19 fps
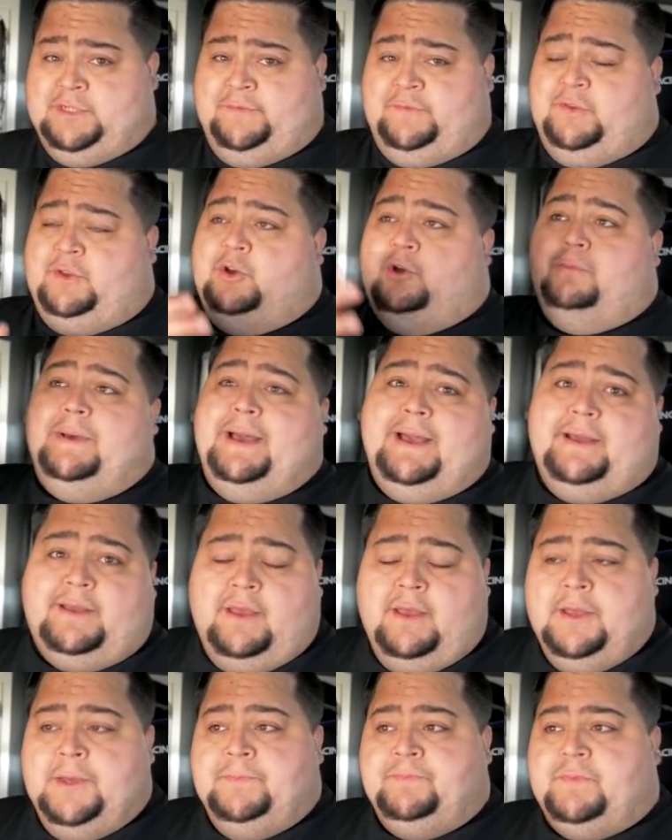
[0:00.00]
If you go back
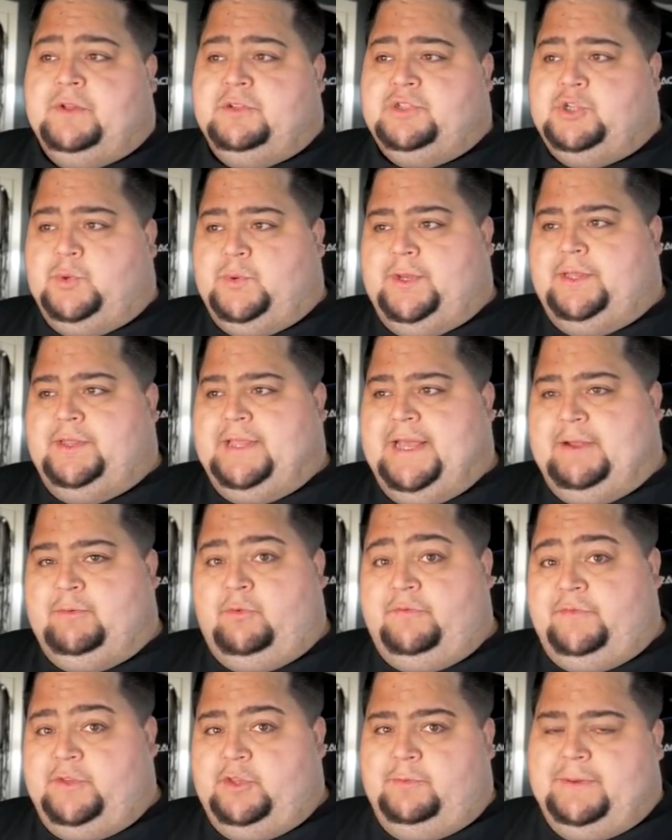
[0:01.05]
during that
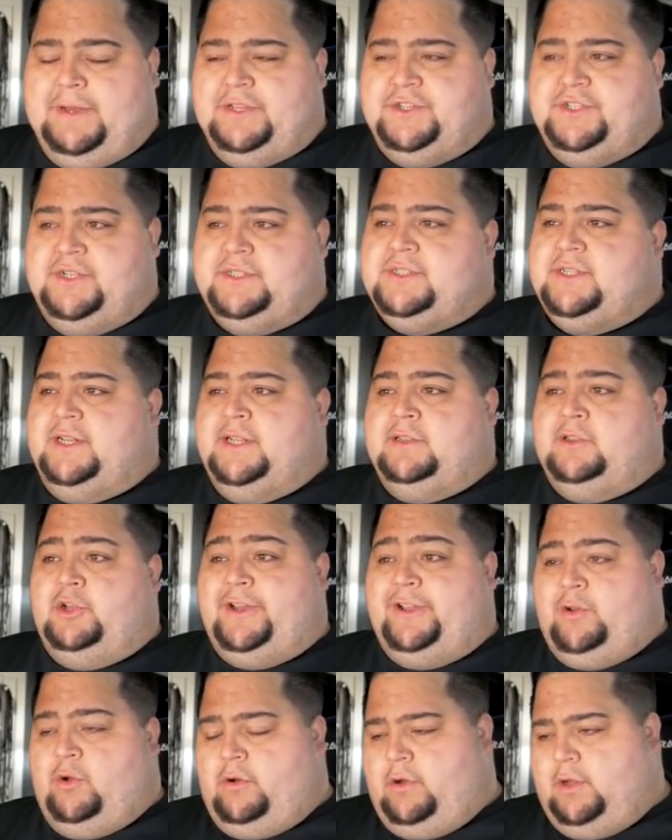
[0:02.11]
reveal by Jensen and look
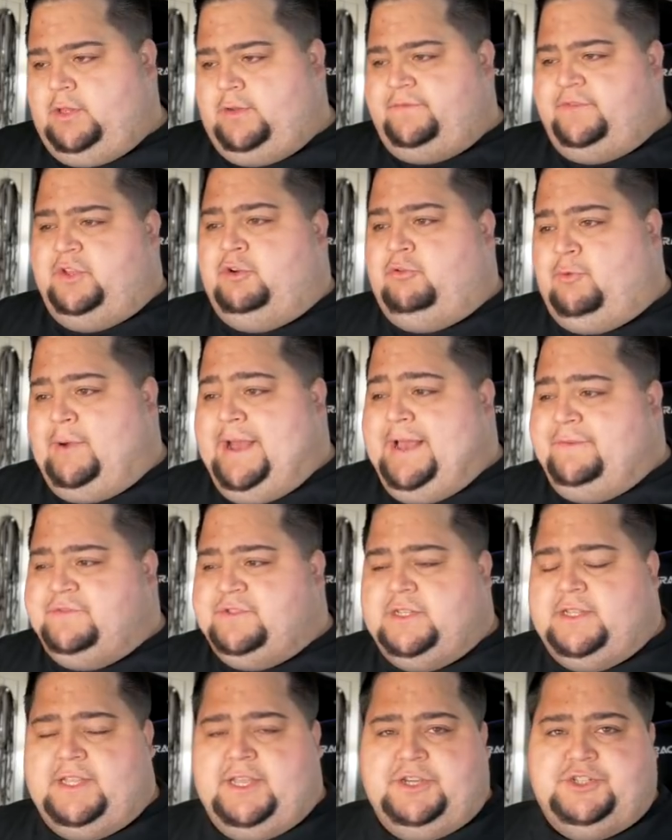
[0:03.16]
at all of the graphs
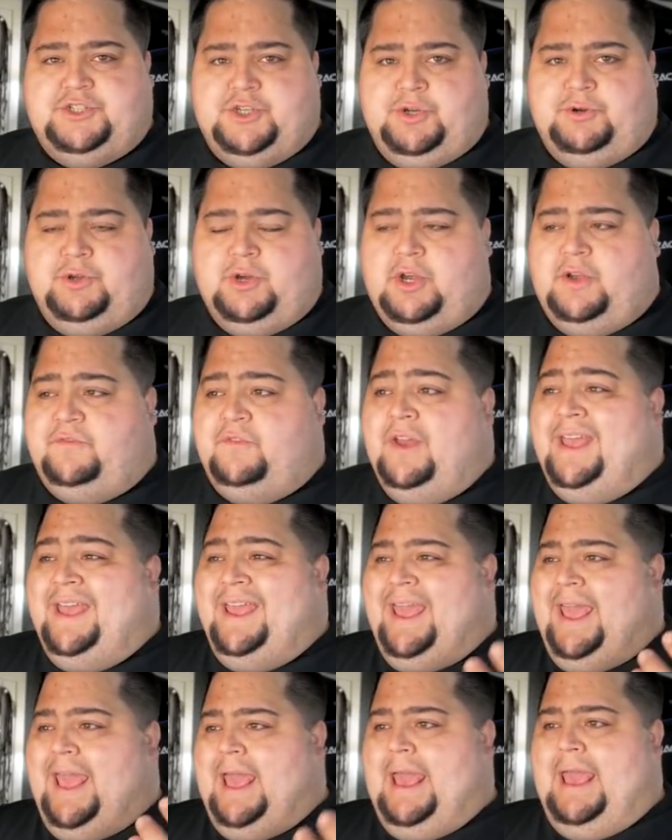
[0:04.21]
that they showed off,
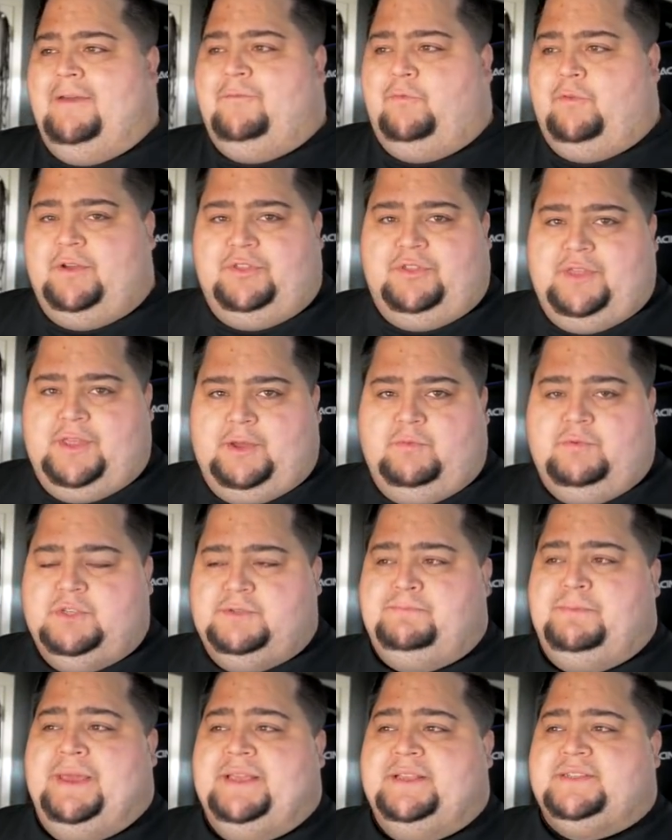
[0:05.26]
everything was
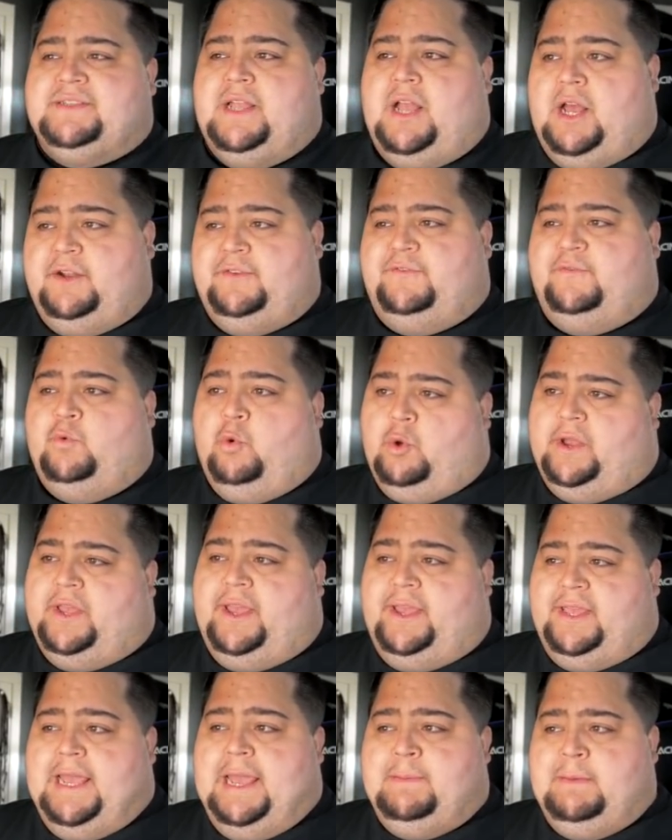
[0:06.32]
based on
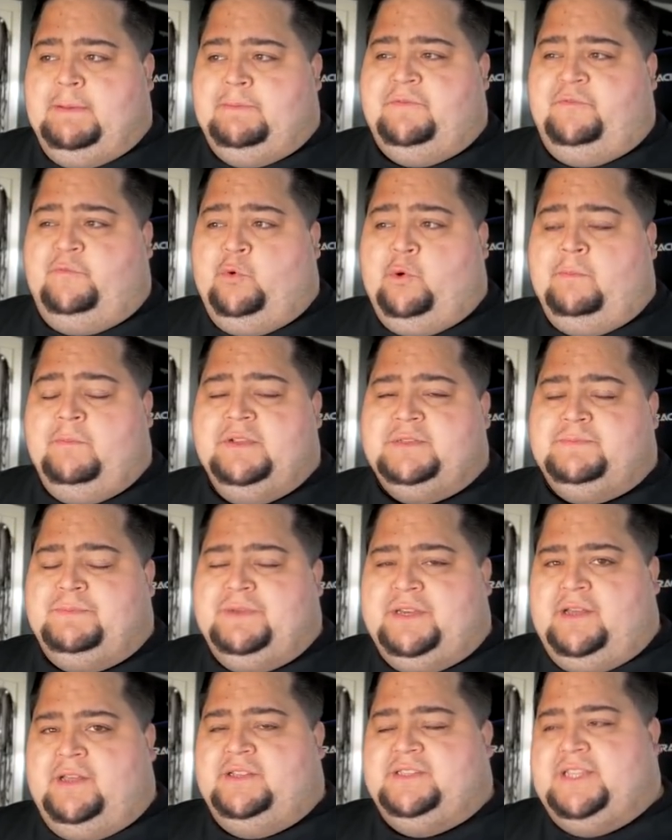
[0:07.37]
4K gaming performance
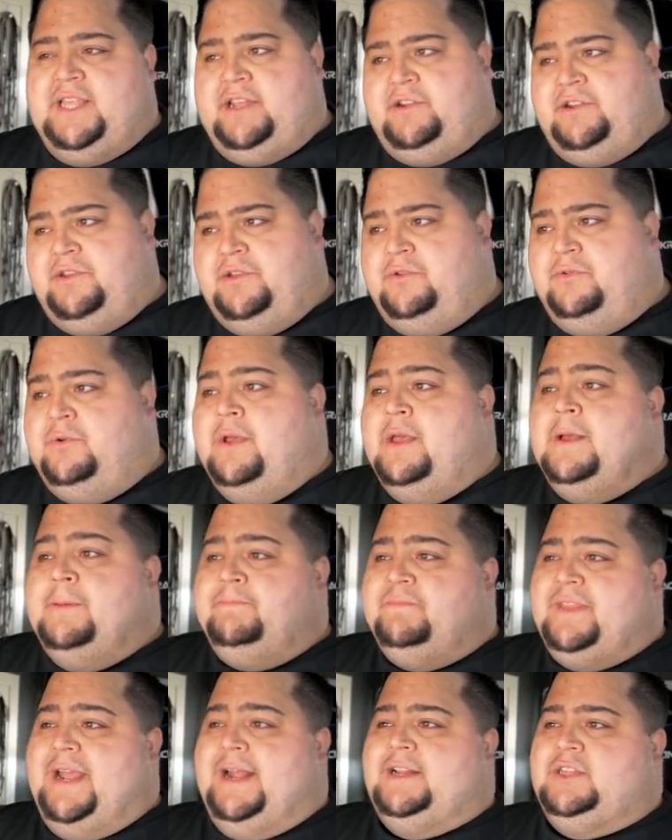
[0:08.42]
because they knew
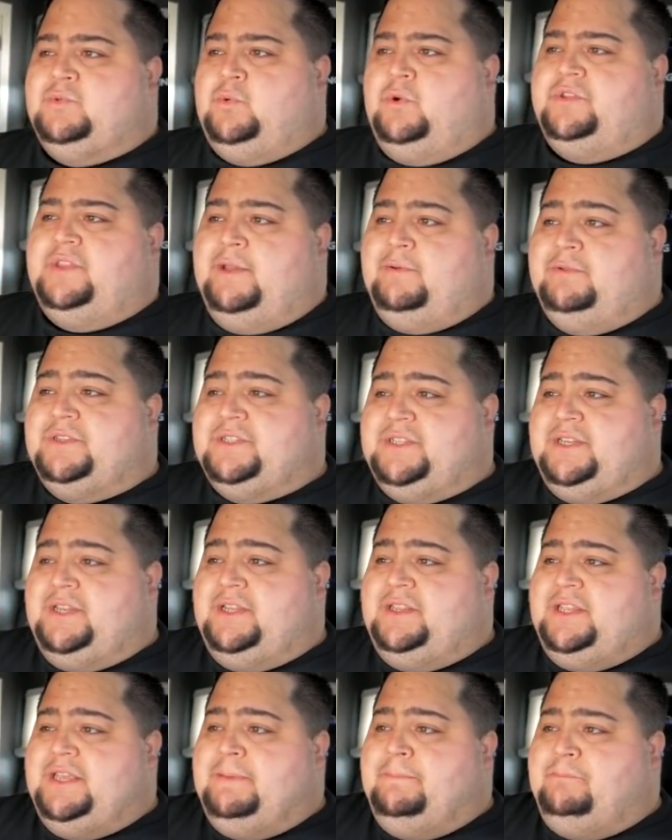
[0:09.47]
that is where they would see
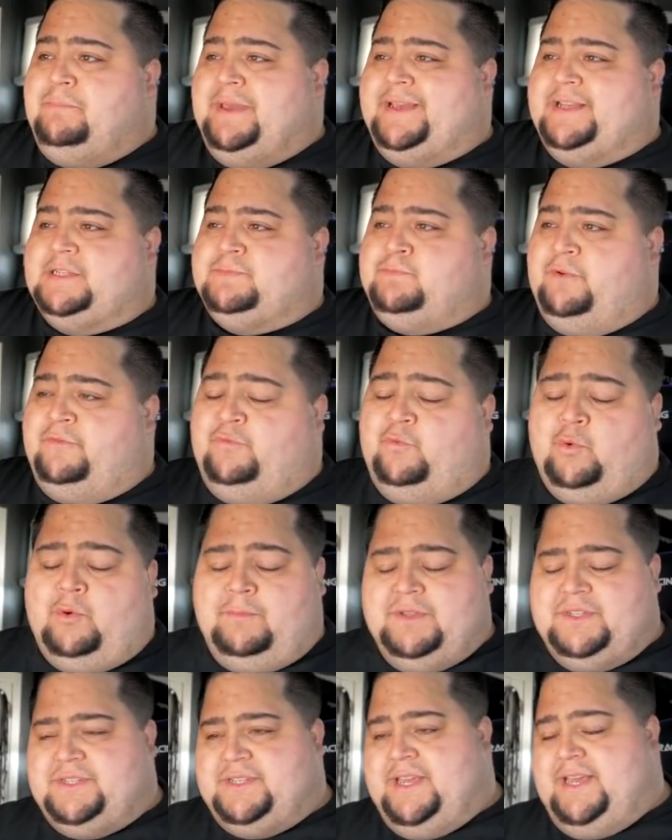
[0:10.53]
the biggest
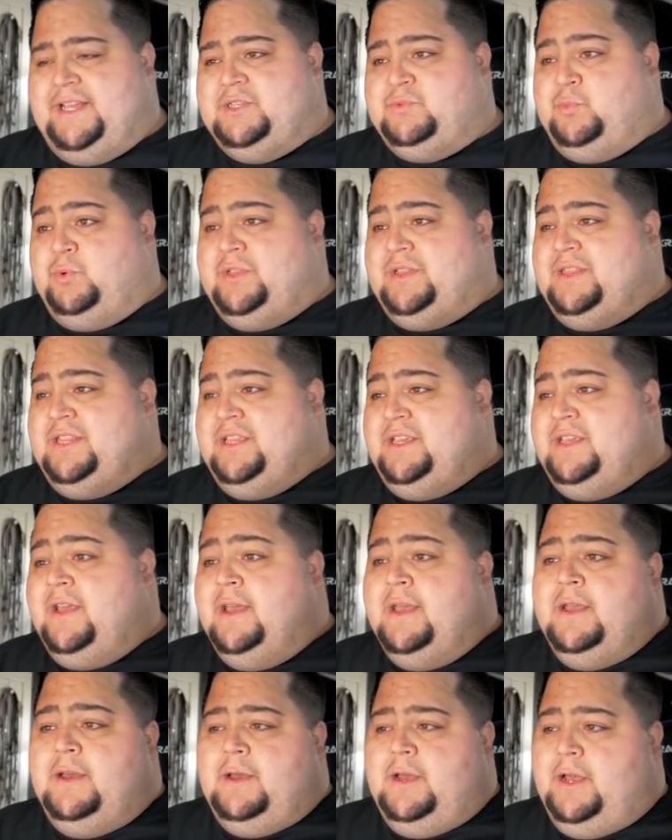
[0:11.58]
performance gains with the
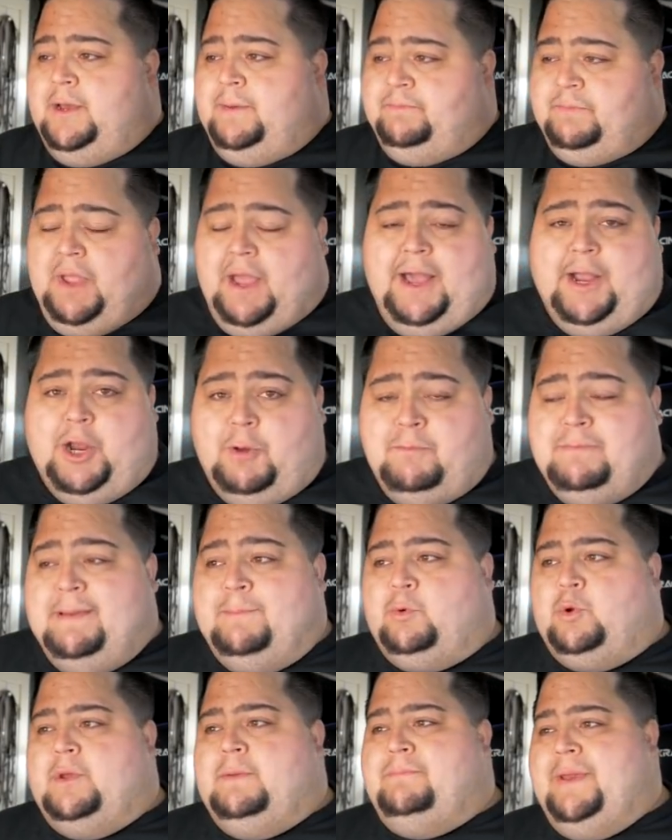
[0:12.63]
higher
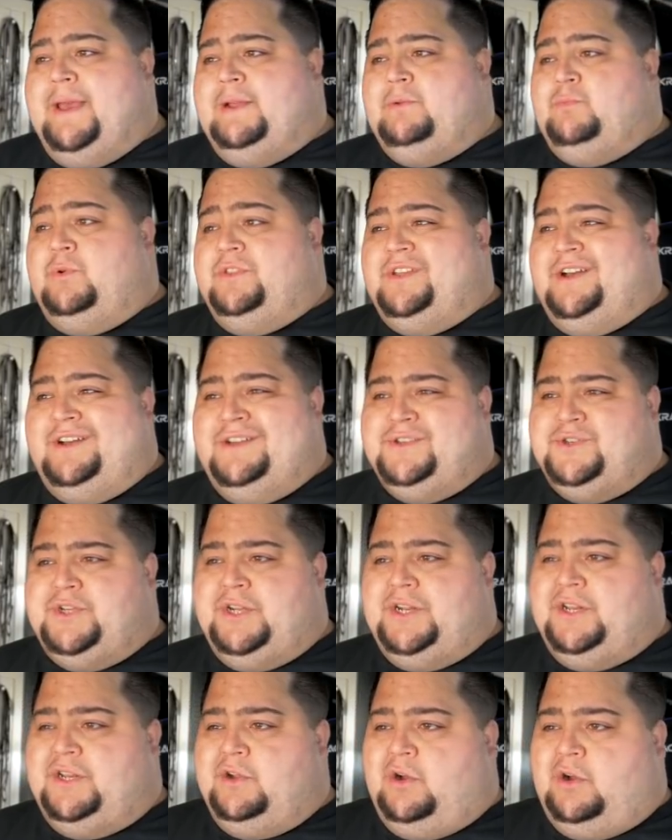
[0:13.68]
memory bandwidth on
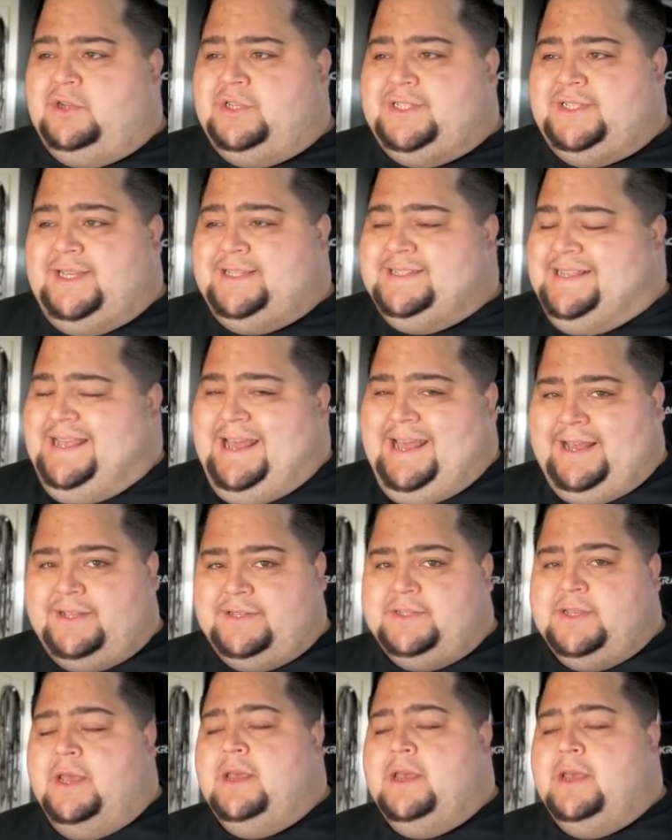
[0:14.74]
GDDR6X.